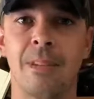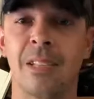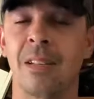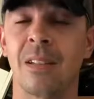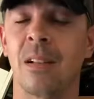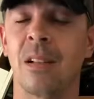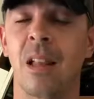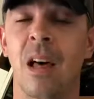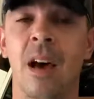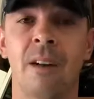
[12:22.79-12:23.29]
It's
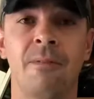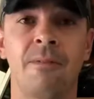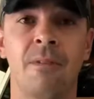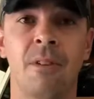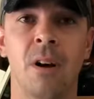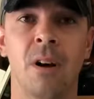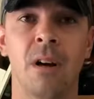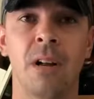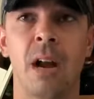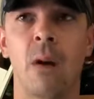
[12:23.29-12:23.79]
a lot of
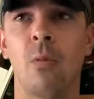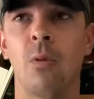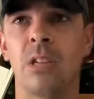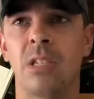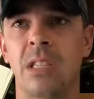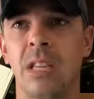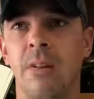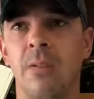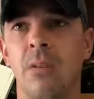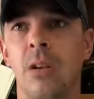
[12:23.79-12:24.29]
fun. I
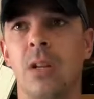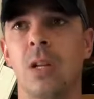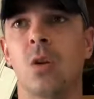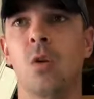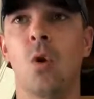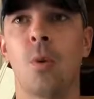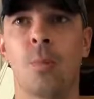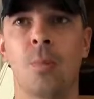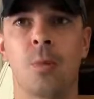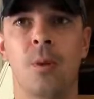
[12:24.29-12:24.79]
wish they would
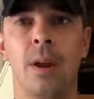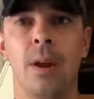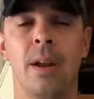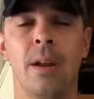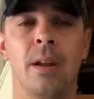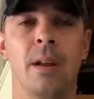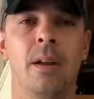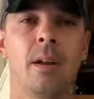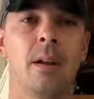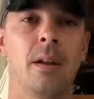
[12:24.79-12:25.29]

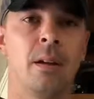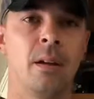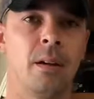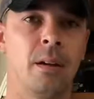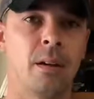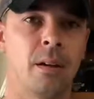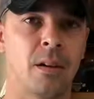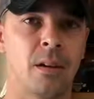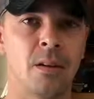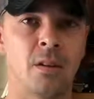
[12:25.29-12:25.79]
incorporate
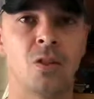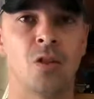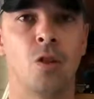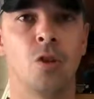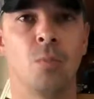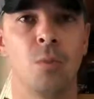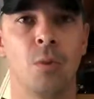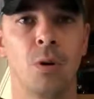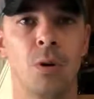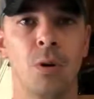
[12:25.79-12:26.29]
a
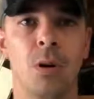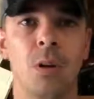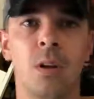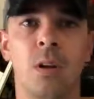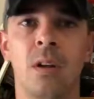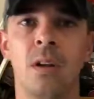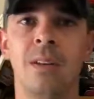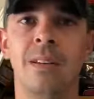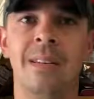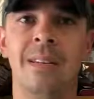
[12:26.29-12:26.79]
consumer
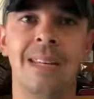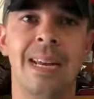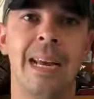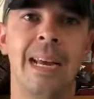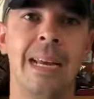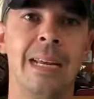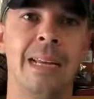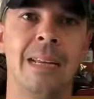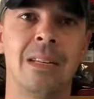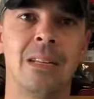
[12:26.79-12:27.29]

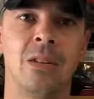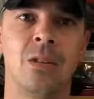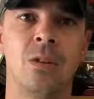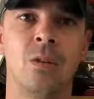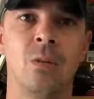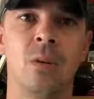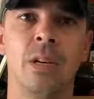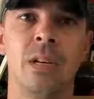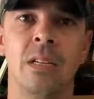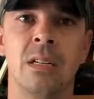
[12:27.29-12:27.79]
day
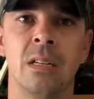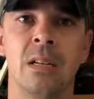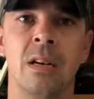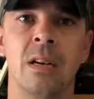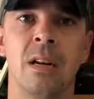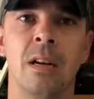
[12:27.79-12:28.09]
into it,